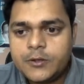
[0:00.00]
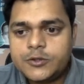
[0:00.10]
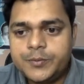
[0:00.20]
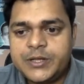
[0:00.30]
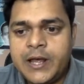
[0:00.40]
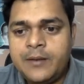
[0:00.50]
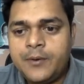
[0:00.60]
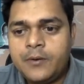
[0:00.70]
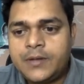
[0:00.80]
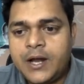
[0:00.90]
So with the help
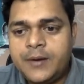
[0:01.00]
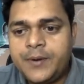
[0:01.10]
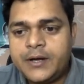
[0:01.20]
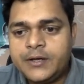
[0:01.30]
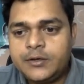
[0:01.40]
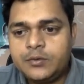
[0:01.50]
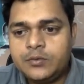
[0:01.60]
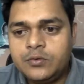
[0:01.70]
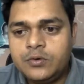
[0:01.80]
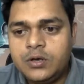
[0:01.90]
of third party
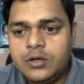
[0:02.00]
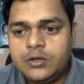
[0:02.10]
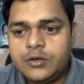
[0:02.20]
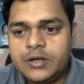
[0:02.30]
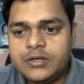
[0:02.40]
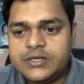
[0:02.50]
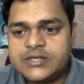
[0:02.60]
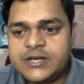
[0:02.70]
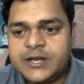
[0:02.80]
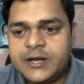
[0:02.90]
tool, you can
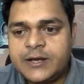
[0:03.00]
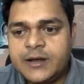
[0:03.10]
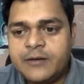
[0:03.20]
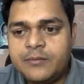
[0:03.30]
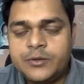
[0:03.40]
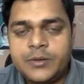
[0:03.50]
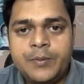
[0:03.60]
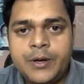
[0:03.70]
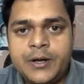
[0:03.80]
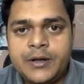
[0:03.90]
just create a
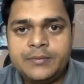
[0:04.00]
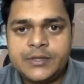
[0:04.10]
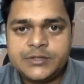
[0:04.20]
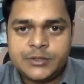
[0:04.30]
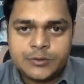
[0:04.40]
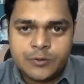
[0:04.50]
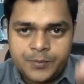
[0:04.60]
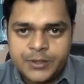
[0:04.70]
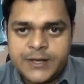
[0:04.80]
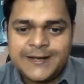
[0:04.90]
bootable pen drive. Just need to
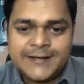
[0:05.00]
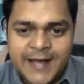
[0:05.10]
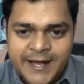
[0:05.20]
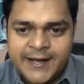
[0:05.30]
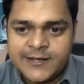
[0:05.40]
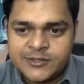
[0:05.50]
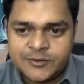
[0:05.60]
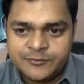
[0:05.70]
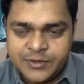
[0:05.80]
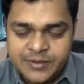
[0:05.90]
copy the entire
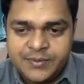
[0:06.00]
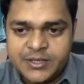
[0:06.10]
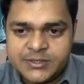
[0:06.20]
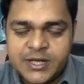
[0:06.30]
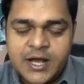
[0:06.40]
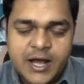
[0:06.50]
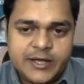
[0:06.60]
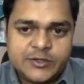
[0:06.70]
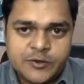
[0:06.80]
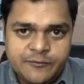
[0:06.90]
ISO image, ISO